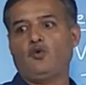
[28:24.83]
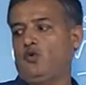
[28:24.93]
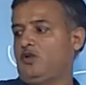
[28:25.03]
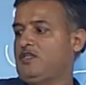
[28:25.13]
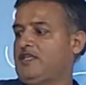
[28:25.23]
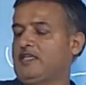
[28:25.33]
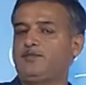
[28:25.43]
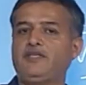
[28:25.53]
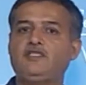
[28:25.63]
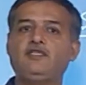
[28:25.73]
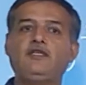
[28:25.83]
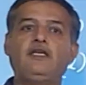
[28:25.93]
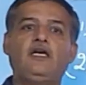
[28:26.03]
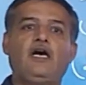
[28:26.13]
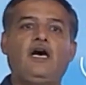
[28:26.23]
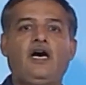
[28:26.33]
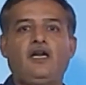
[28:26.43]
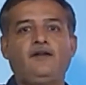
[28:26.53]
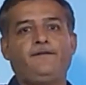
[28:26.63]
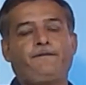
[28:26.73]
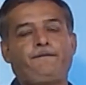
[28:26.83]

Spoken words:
all these expenses are